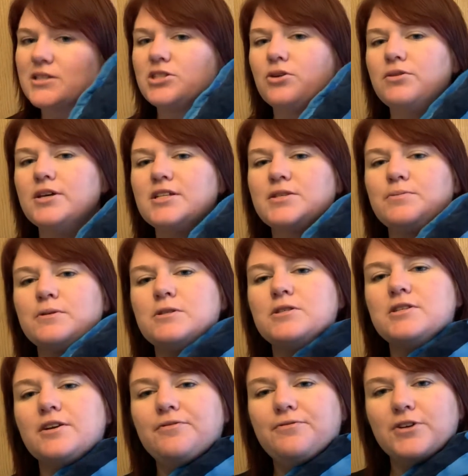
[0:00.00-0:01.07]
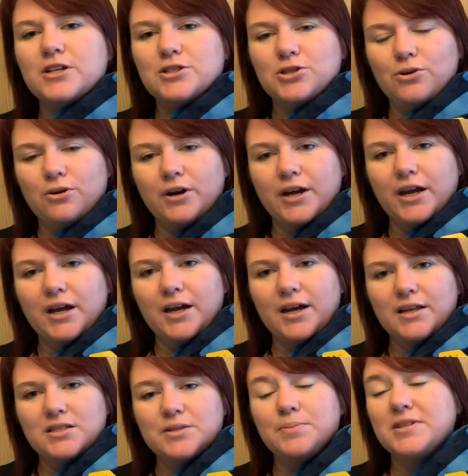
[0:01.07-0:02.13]
So this specific
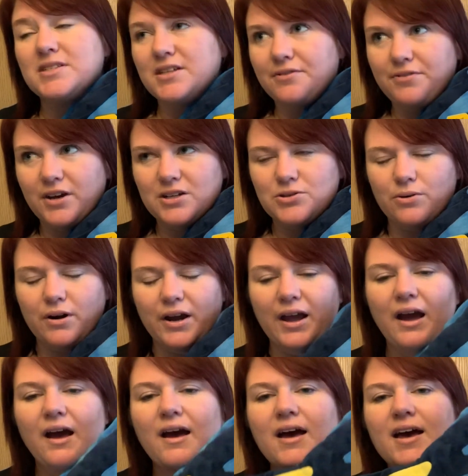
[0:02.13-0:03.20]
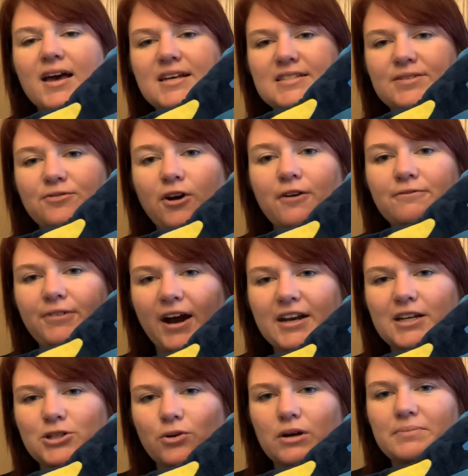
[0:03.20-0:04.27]
Dory, specific Dory, is from
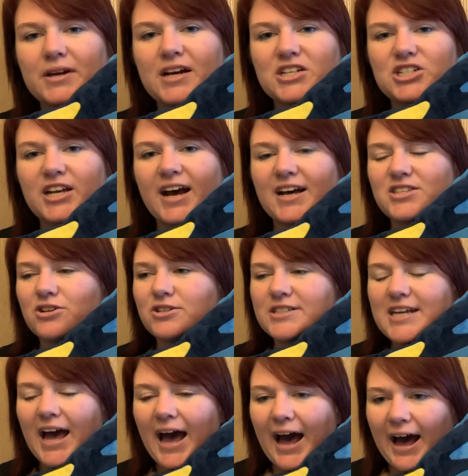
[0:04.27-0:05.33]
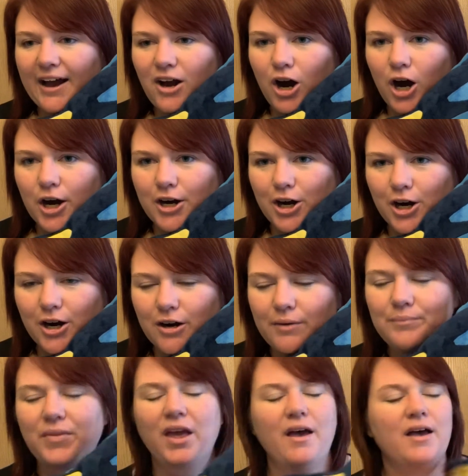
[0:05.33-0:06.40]
Finding Dory because she has her tag on
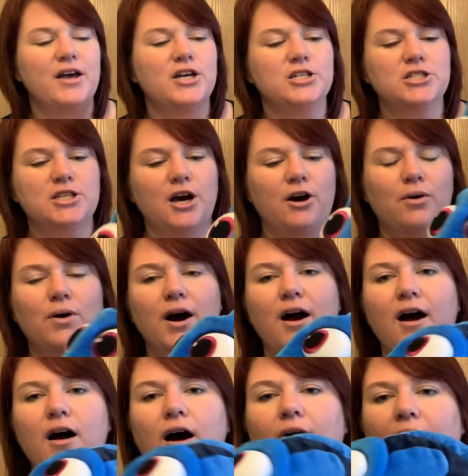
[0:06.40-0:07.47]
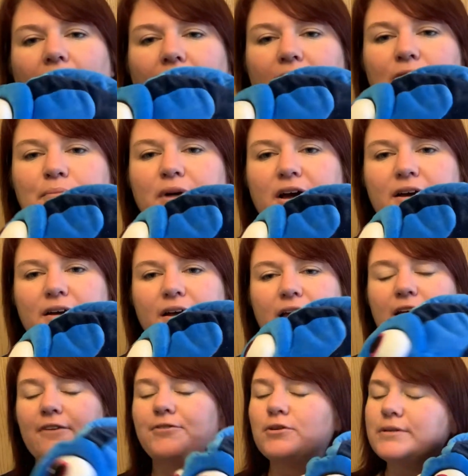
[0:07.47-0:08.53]
her. So um,
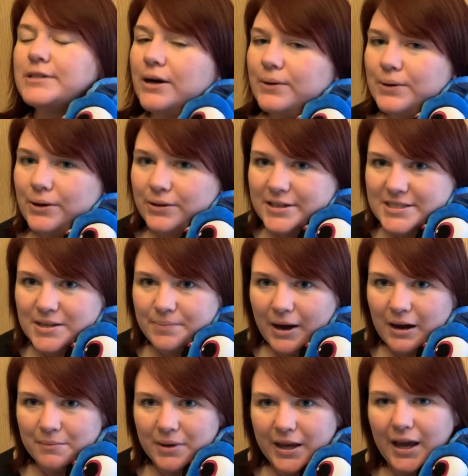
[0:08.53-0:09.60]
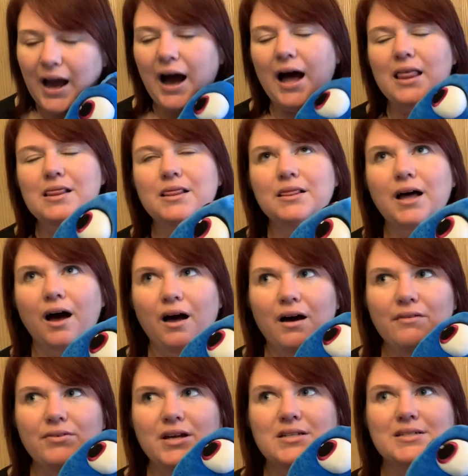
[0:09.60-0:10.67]
if you don't know this about me, I
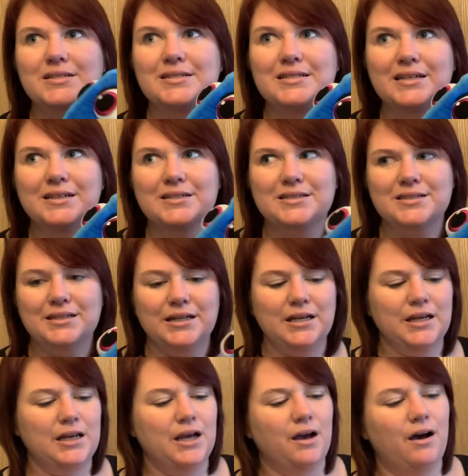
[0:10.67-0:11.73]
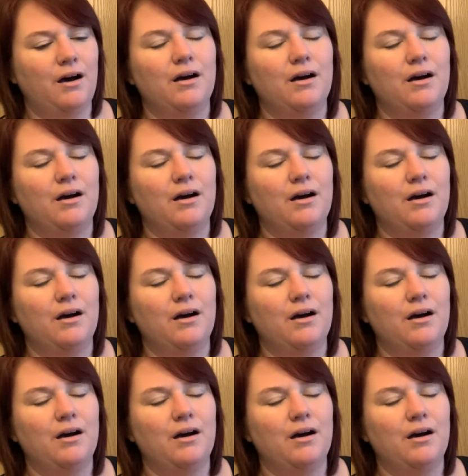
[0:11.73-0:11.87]
love Disney.